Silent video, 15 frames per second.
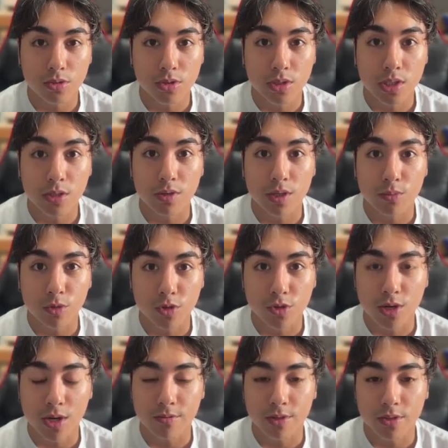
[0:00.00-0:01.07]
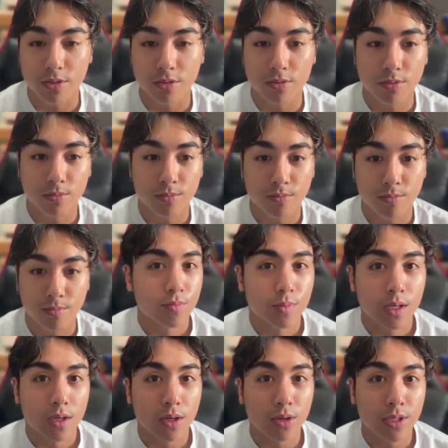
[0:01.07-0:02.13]
generate more traffic to.
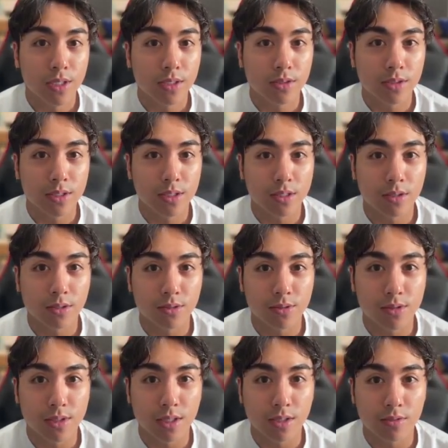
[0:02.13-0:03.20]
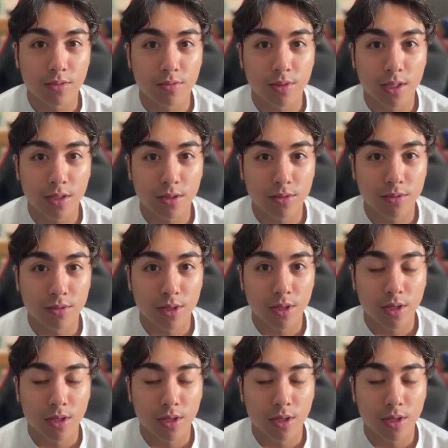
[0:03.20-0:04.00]
Okay, so this concludes the end of the video.